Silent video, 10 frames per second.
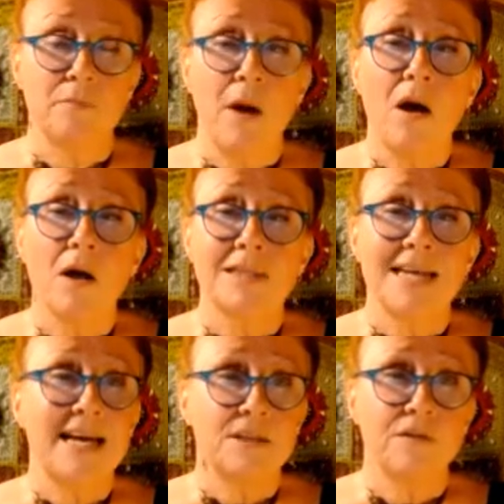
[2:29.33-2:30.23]
Parks
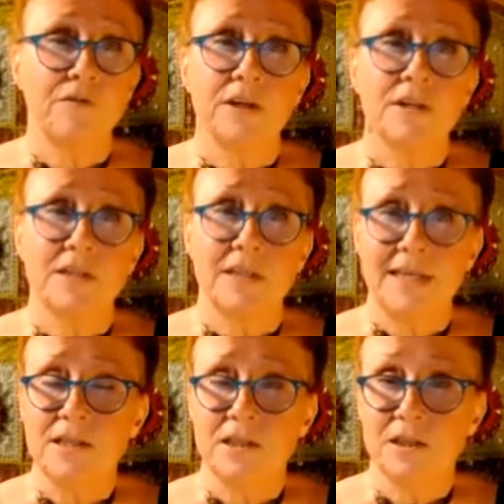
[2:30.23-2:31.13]
had in the first
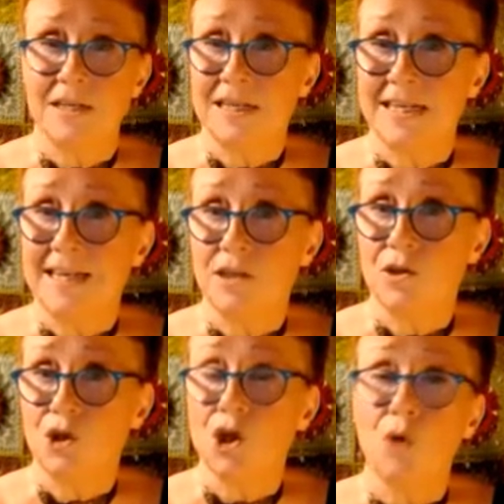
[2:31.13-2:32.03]
instance intended a
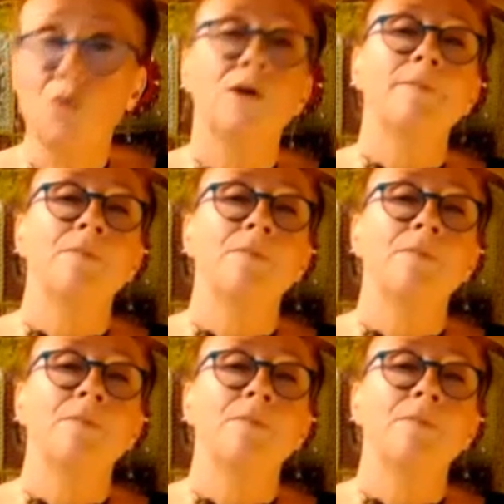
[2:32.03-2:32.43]
joke.